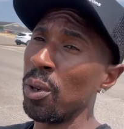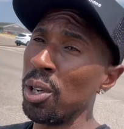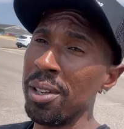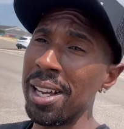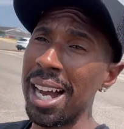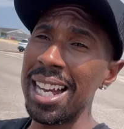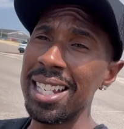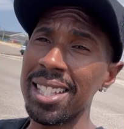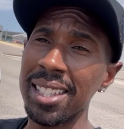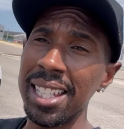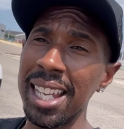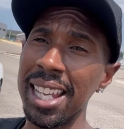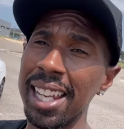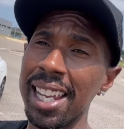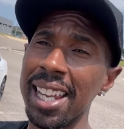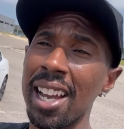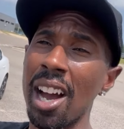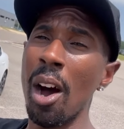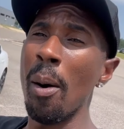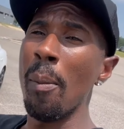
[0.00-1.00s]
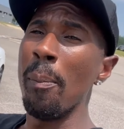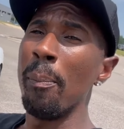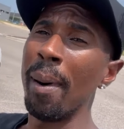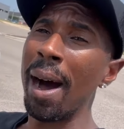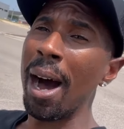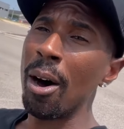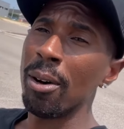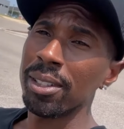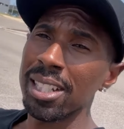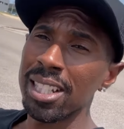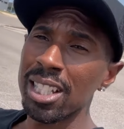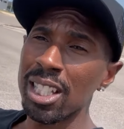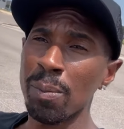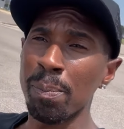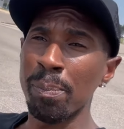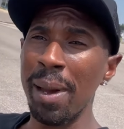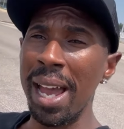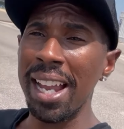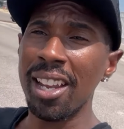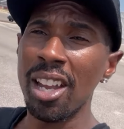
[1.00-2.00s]
what are you guys thinking about the
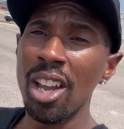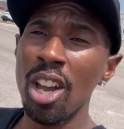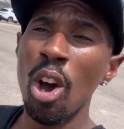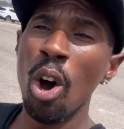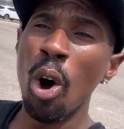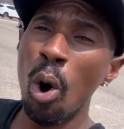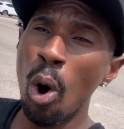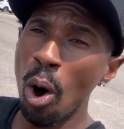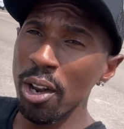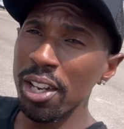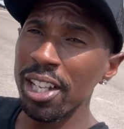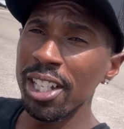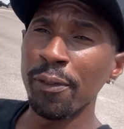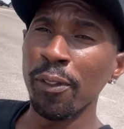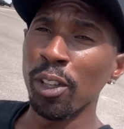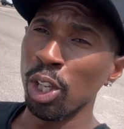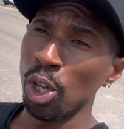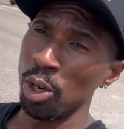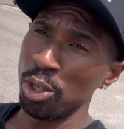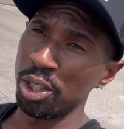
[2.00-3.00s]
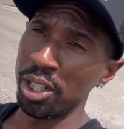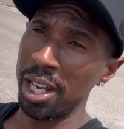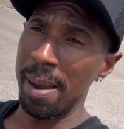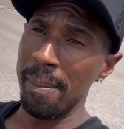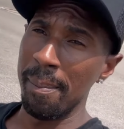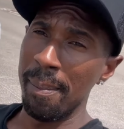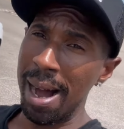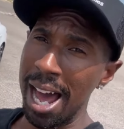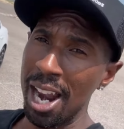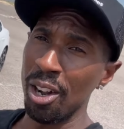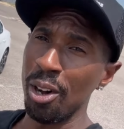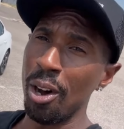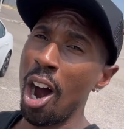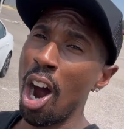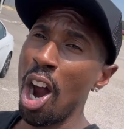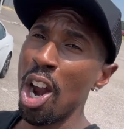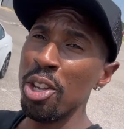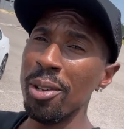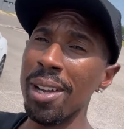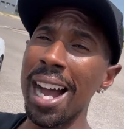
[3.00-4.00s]
spec on this Veloce model?
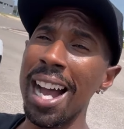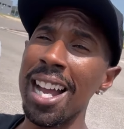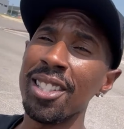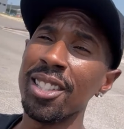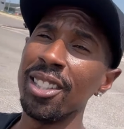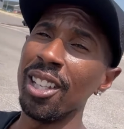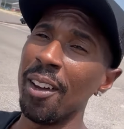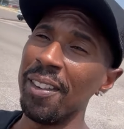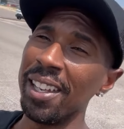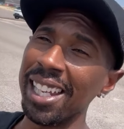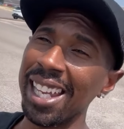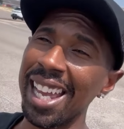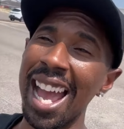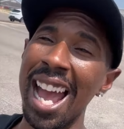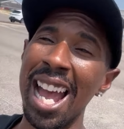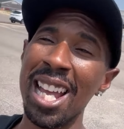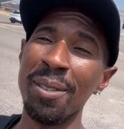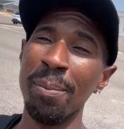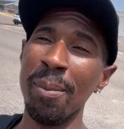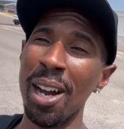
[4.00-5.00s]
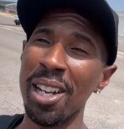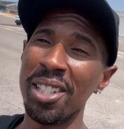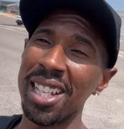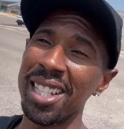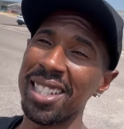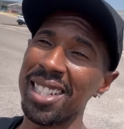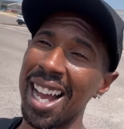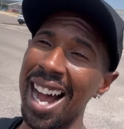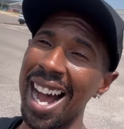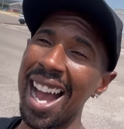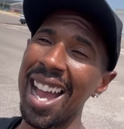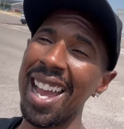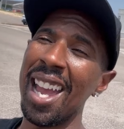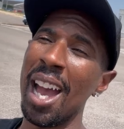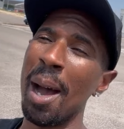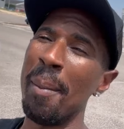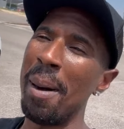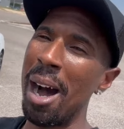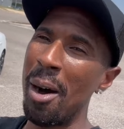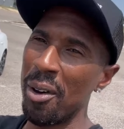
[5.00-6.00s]
Are you guys loving it as much as I
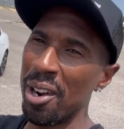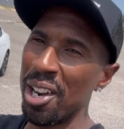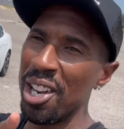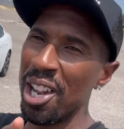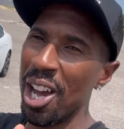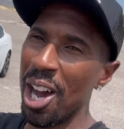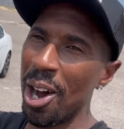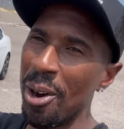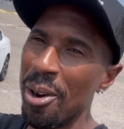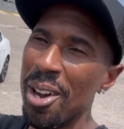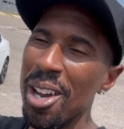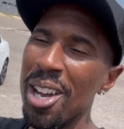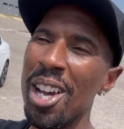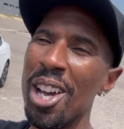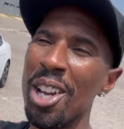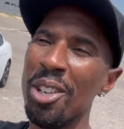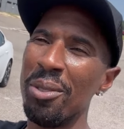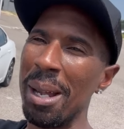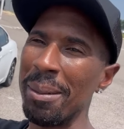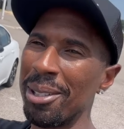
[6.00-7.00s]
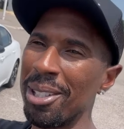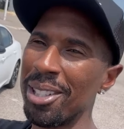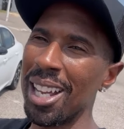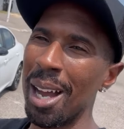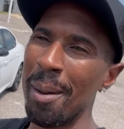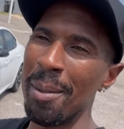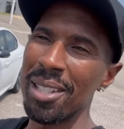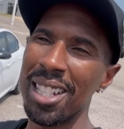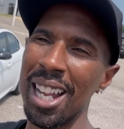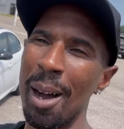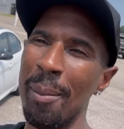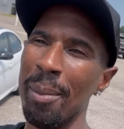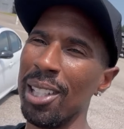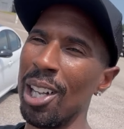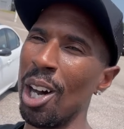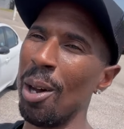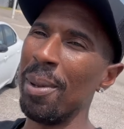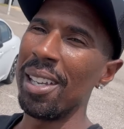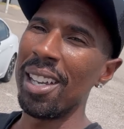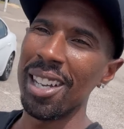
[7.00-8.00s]
am? I wanna know, drop those comments down
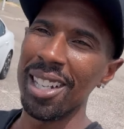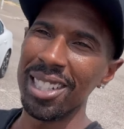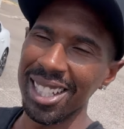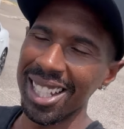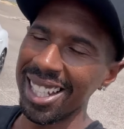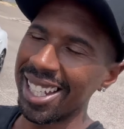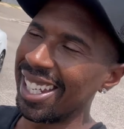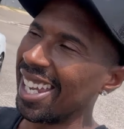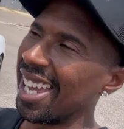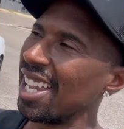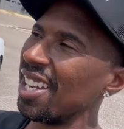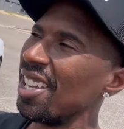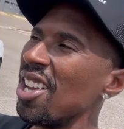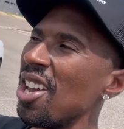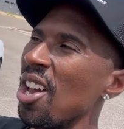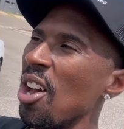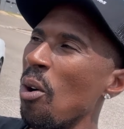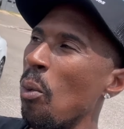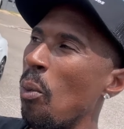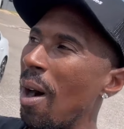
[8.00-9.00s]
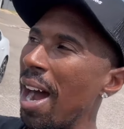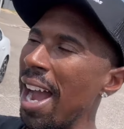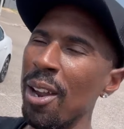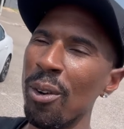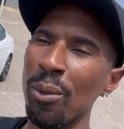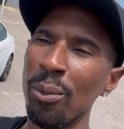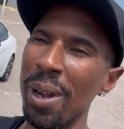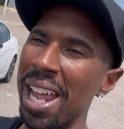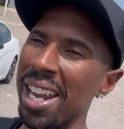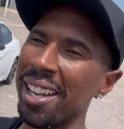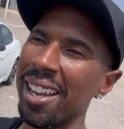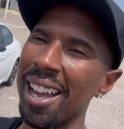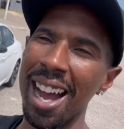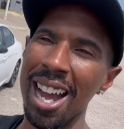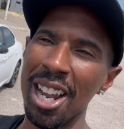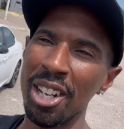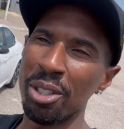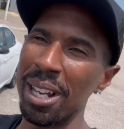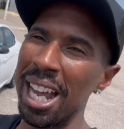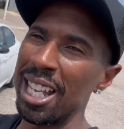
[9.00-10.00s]
below because again, white red
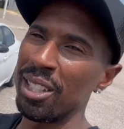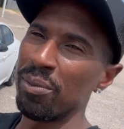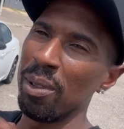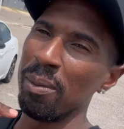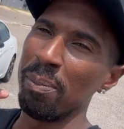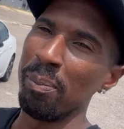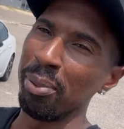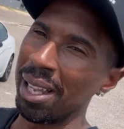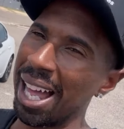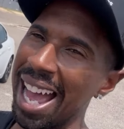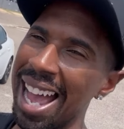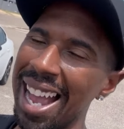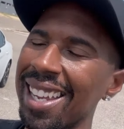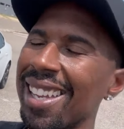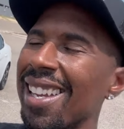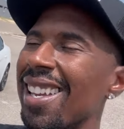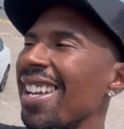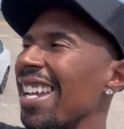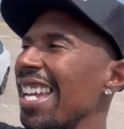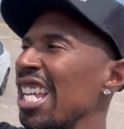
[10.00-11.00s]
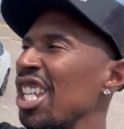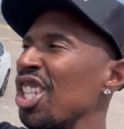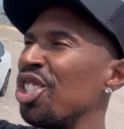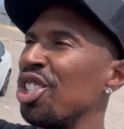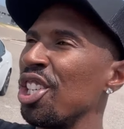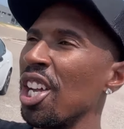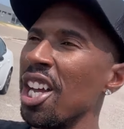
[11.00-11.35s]
contrast with black is